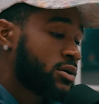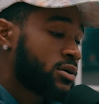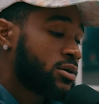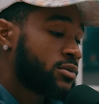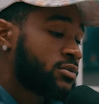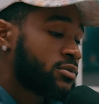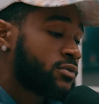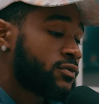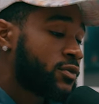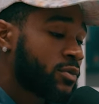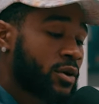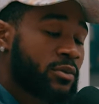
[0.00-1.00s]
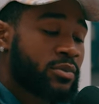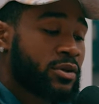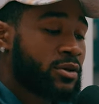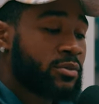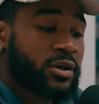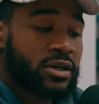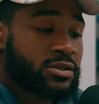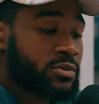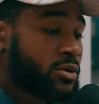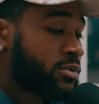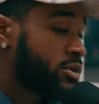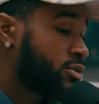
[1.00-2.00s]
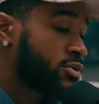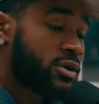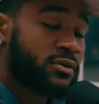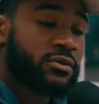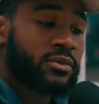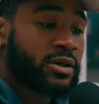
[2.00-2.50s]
um, football player, basketball, whatever,